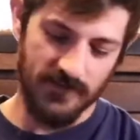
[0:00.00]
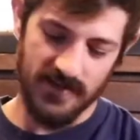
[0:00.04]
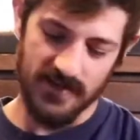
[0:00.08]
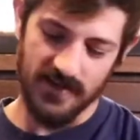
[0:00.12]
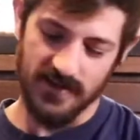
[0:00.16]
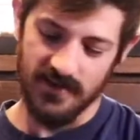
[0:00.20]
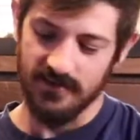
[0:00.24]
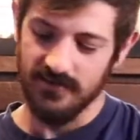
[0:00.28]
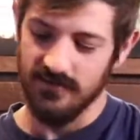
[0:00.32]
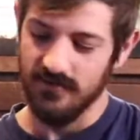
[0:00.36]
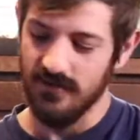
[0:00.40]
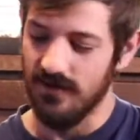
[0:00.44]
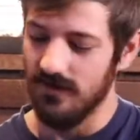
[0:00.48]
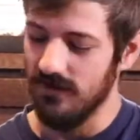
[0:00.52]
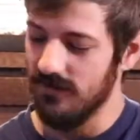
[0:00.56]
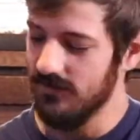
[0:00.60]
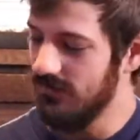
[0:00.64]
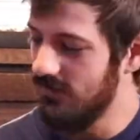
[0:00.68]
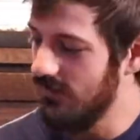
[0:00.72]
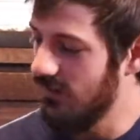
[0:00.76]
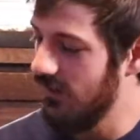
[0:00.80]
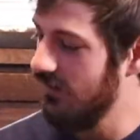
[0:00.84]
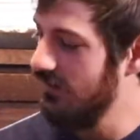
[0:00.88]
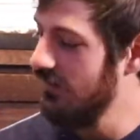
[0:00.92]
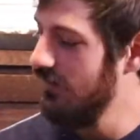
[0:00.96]
the
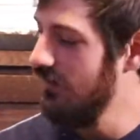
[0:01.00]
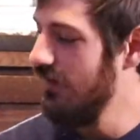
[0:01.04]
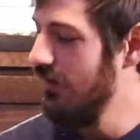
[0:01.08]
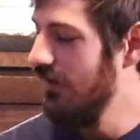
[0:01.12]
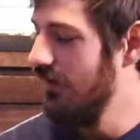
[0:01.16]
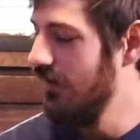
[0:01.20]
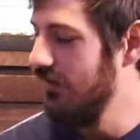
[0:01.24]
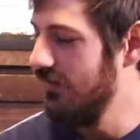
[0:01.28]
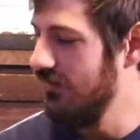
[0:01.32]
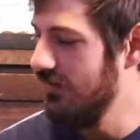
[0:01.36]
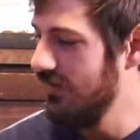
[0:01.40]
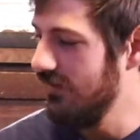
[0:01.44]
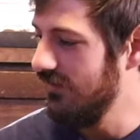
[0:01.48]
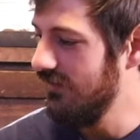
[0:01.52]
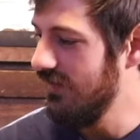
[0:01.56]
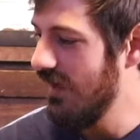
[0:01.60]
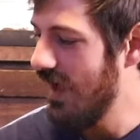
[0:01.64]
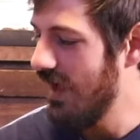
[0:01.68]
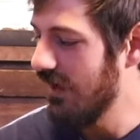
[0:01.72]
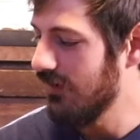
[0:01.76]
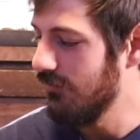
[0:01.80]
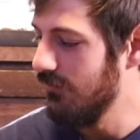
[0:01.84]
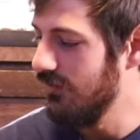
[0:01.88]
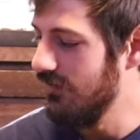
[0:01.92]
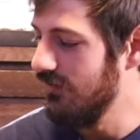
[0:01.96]

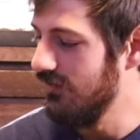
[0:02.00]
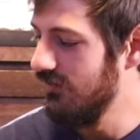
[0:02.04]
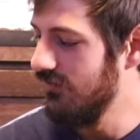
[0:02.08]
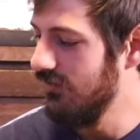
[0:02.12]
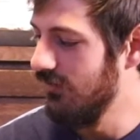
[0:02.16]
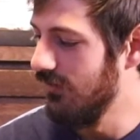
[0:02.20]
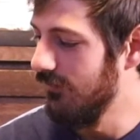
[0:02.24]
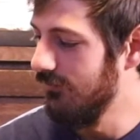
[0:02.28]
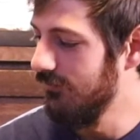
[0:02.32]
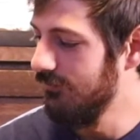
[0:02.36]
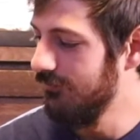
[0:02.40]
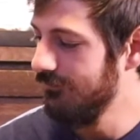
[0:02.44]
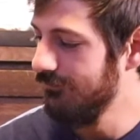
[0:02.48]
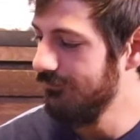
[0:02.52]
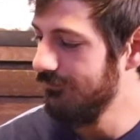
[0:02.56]
attackman. So